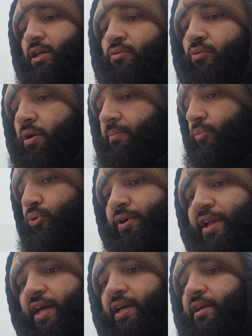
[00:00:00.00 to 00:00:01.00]
One more
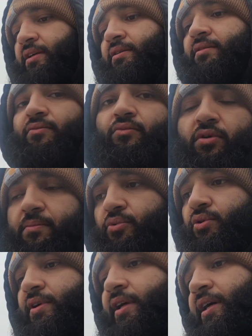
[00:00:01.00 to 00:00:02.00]
day.
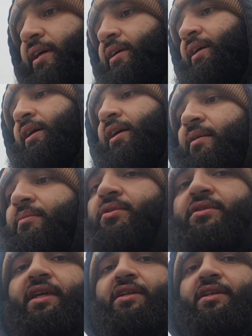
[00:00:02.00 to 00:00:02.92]
I'm on day